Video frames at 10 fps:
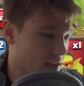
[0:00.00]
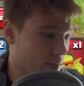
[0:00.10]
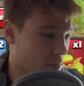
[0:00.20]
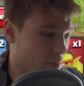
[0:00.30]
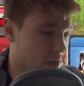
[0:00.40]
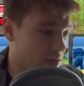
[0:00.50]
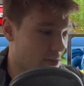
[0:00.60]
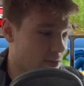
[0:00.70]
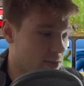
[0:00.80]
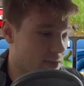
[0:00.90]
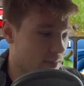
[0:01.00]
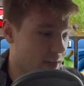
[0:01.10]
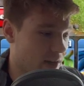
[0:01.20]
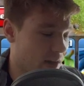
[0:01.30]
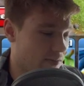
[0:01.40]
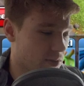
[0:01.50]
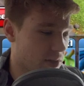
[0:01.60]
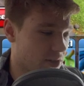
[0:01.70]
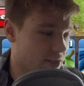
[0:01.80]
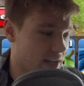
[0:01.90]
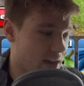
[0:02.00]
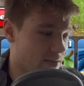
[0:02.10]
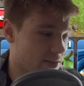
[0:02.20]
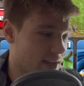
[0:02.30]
couple balloons to pick off those archer towers.